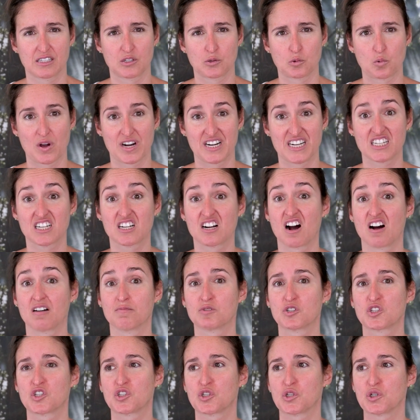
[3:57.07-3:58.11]
when it
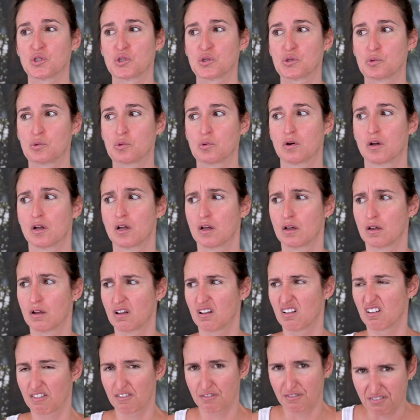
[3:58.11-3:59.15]
comes to
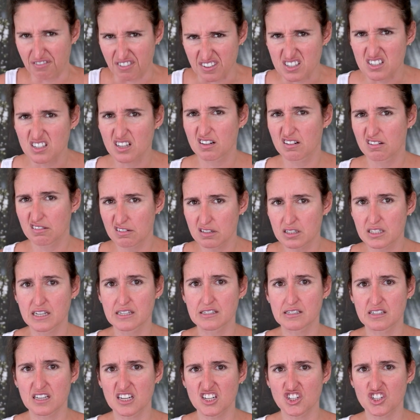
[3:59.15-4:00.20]
physical
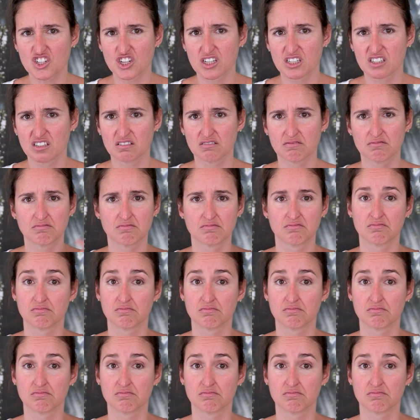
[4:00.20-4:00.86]
sensation,